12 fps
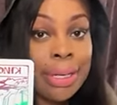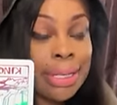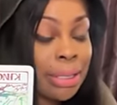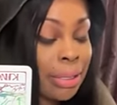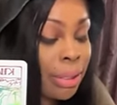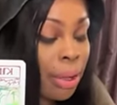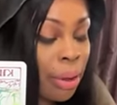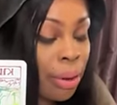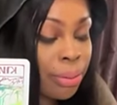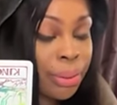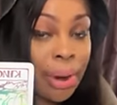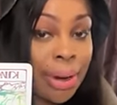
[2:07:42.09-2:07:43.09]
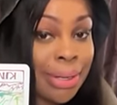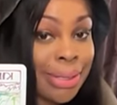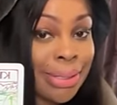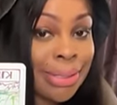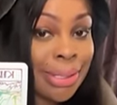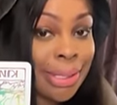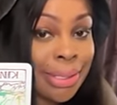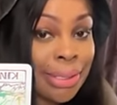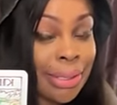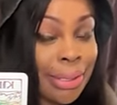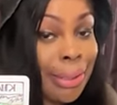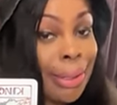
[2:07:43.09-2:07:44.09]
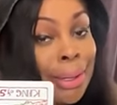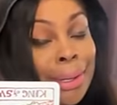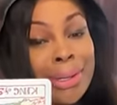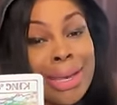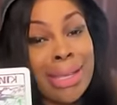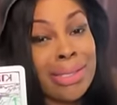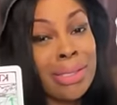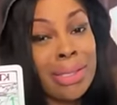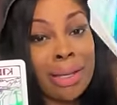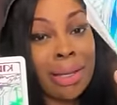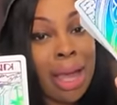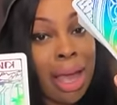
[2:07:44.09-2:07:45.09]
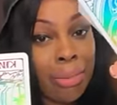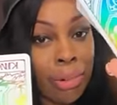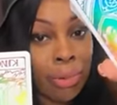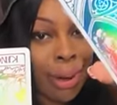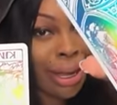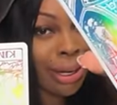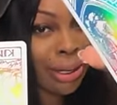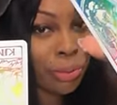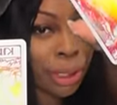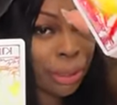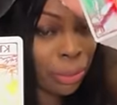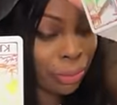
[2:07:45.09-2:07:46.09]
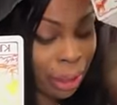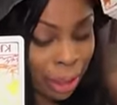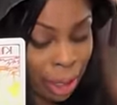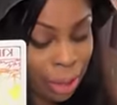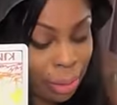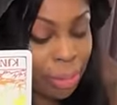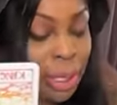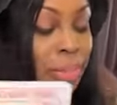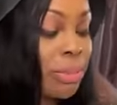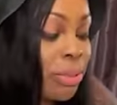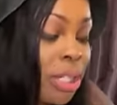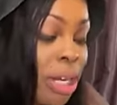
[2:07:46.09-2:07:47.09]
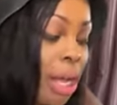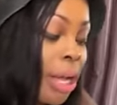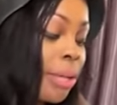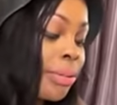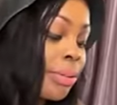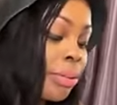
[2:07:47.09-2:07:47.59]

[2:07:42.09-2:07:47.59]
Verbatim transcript: This is a whole narcissist that's collaborating with three other people, child.